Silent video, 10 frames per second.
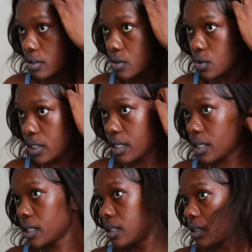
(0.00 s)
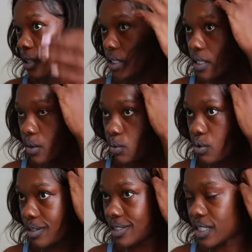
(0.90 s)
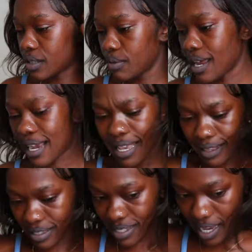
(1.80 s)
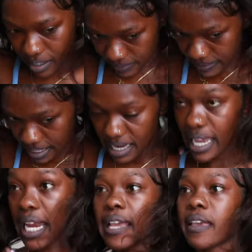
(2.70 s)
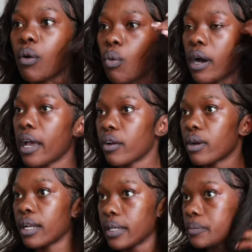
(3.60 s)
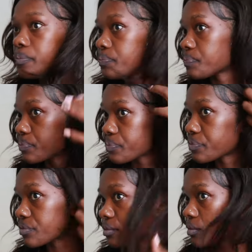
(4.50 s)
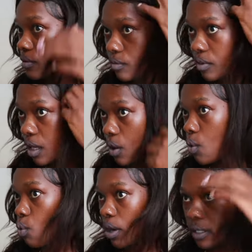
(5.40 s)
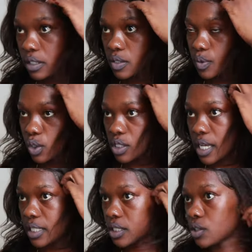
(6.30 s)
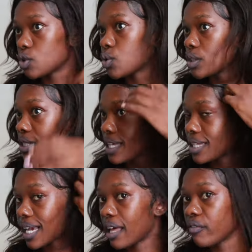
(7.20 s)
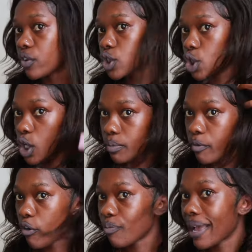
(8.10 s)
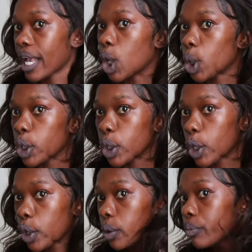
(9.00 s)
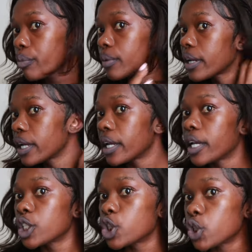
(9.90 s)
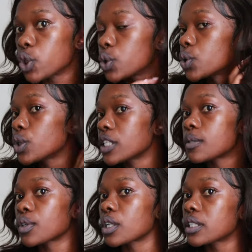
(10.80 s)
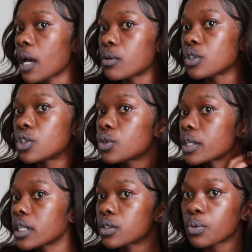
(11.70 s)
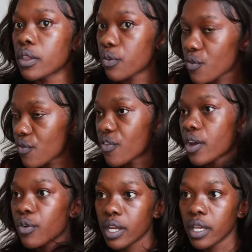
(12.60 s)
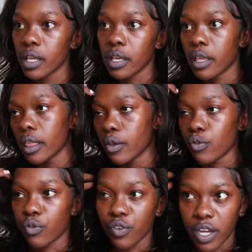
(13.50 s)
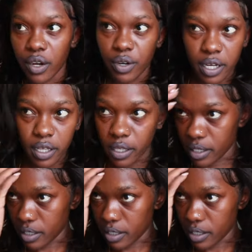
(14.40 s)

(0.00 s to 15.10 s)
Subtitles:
Today, and I get why, really. One is because I didn't do it at the comfort of my own home. Two is because I was doing it with very, very